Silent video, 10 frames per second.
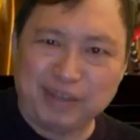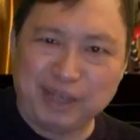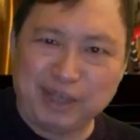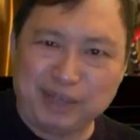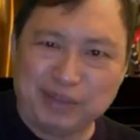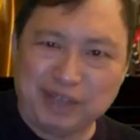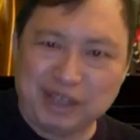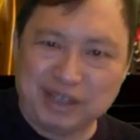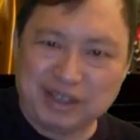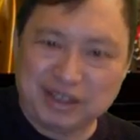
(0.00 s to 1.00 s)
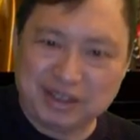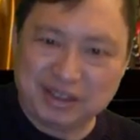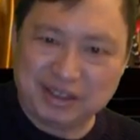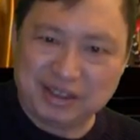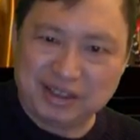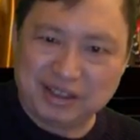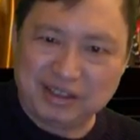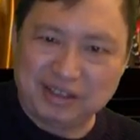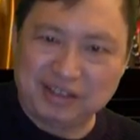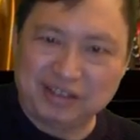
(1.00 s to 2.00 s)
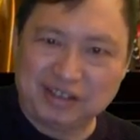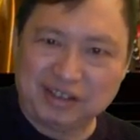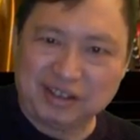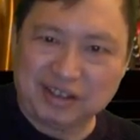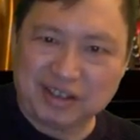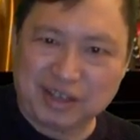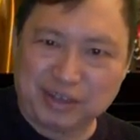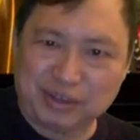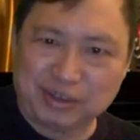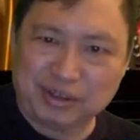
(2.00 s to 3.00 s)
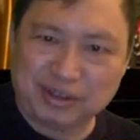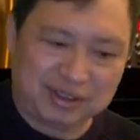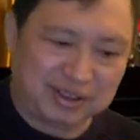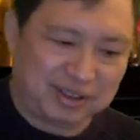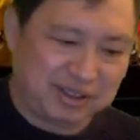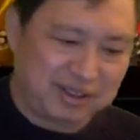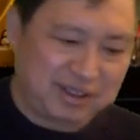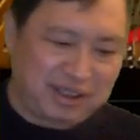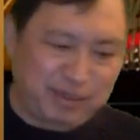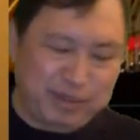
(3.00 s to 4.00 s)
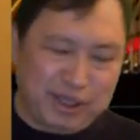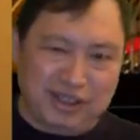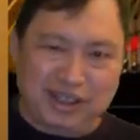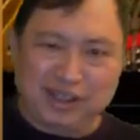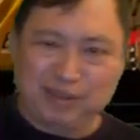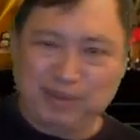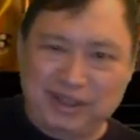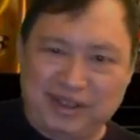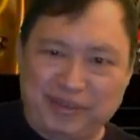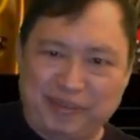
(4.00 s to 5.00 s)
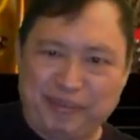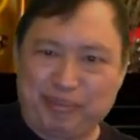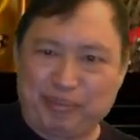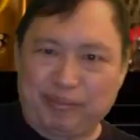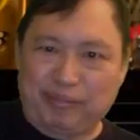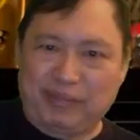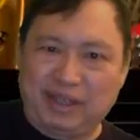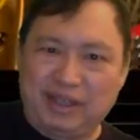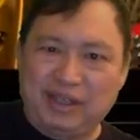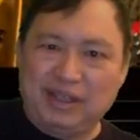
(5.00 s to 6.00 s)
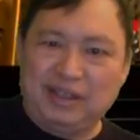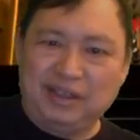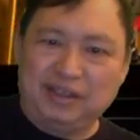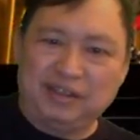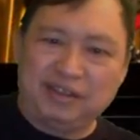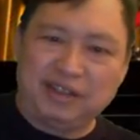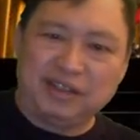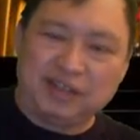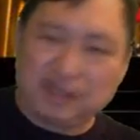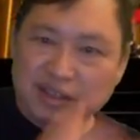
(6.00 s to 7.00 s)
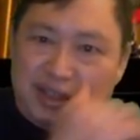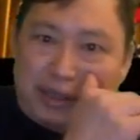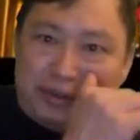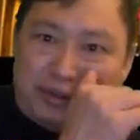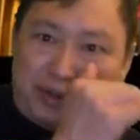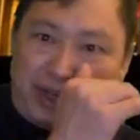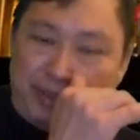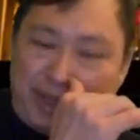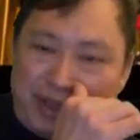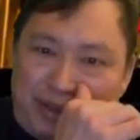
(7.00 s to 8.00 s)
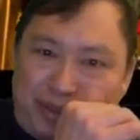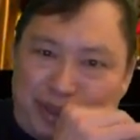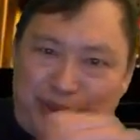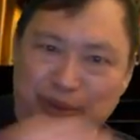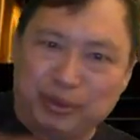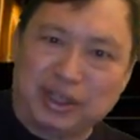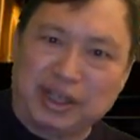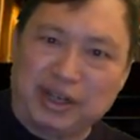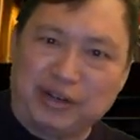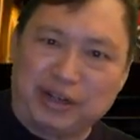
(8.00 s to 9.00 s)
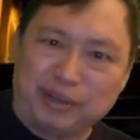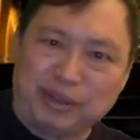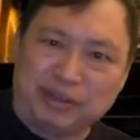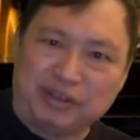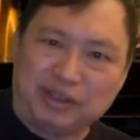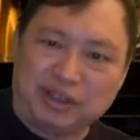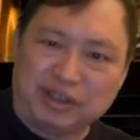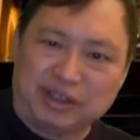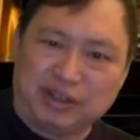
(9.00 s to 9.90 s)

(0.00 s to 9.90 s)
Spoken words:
I'm Zuck. This is a Zuck account. I'm not an admin. This is a Zuck account. So I'm not on my own account. I'm on a Zuck account.